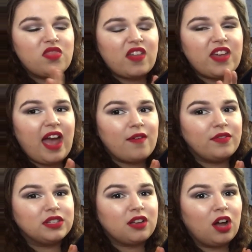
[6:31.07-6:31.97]
that they have
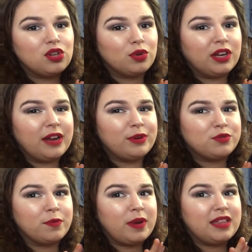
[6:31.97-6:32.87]
of this contour kit,
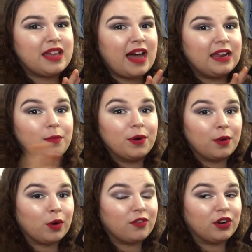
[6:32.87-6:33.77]
which would mean that it
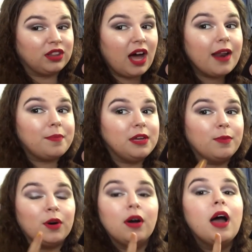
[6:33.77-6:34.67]
wouldn't work for a lot of
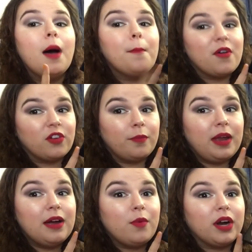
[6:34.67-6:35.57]
people. But for
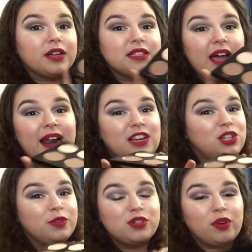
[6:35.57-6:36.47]
me, it works, and I
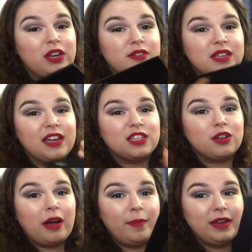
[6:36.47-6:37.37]
do enjoy using it,
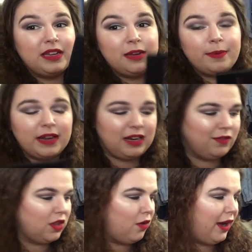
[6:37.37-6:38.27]
so I'm going to keep it,
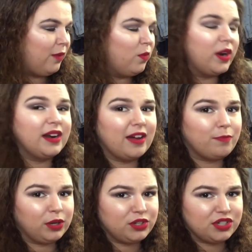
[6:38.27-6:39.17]
even though I wouldn't
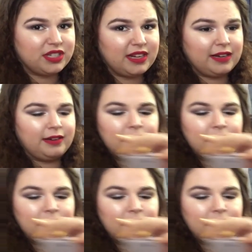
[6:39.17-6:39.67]
have purchased it.